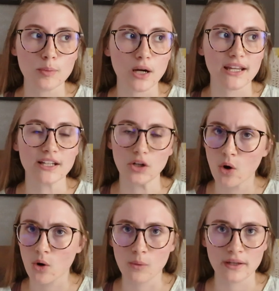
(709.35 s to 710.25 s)
but it
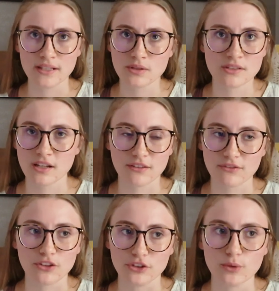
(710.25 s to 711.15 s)
always is gonna
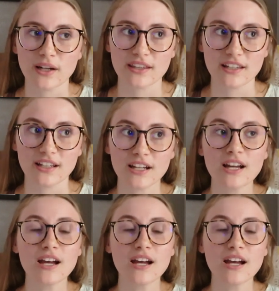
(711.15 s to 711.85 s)
feel new, I think,